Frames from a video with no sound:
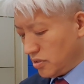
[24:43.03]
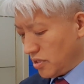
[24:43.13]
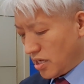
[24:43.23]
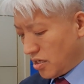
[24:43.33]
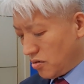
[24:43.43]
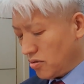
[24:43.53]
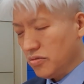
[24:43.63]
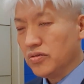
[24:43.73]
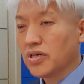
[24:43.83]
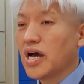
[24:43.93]
Not at all,
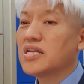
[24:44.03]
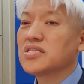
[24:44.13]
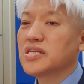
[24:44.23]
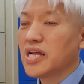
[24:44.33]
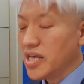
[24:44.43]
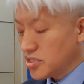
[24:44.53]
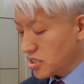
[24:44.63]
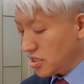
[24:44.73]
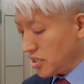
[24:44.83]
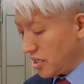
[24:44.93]
you know. God is not
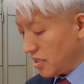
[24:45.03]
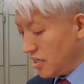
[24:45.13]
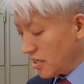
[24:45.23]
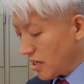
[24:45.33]
asking that.